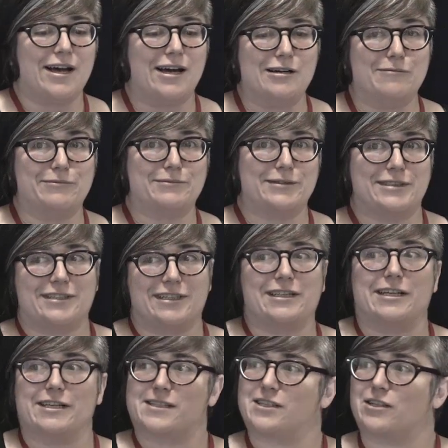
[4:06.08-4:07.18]
um, it, I
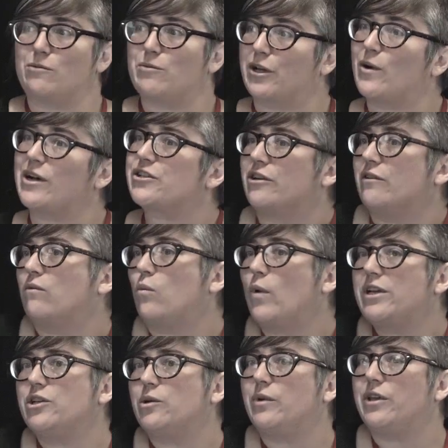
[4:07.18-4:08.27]
think it's still a big question of
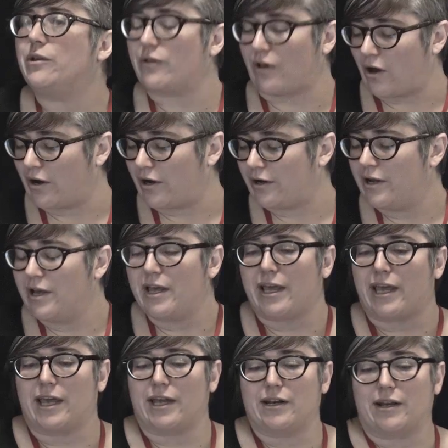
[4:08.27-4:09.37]
when do we use R
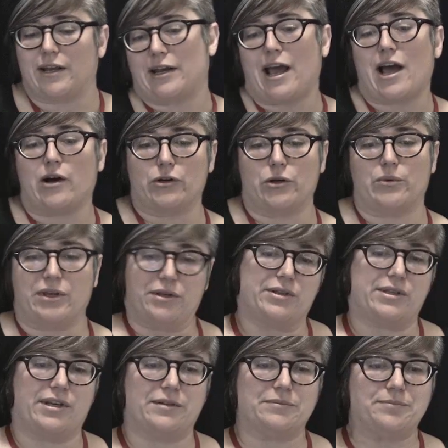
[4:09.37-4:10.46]
and, and how do we use
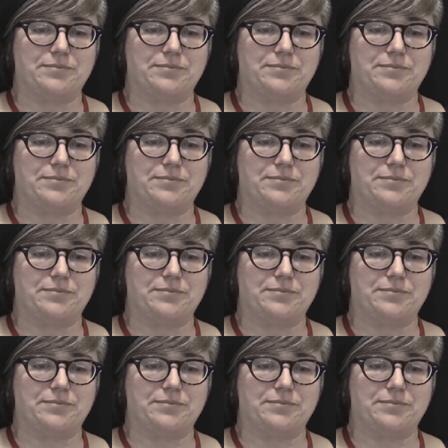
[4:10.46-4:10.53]
it?